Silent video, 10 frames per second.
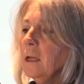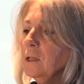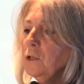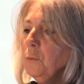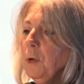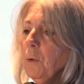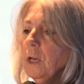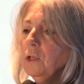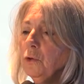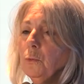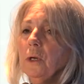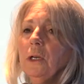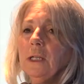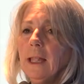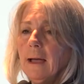So we wanted to
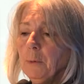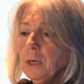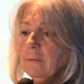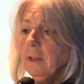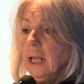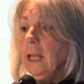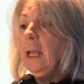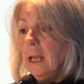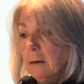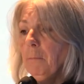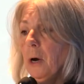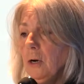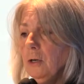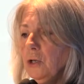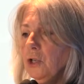work collaboratively in
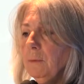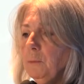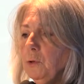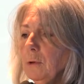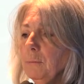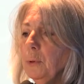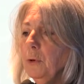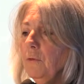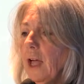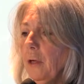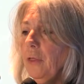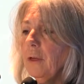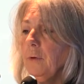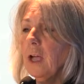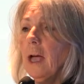partnership to improve
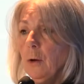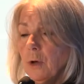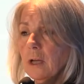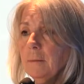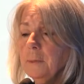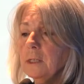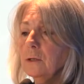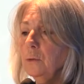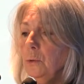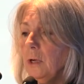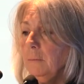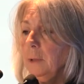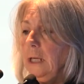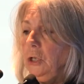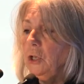health outcomes, school
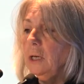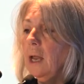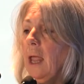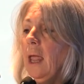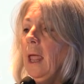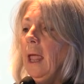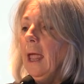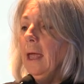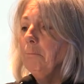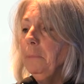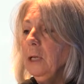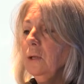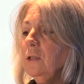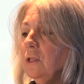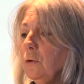completion, and
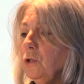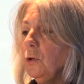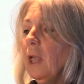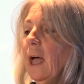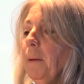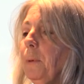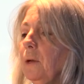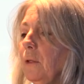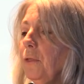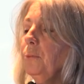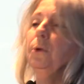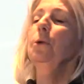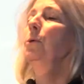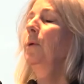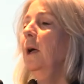build social capital
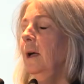through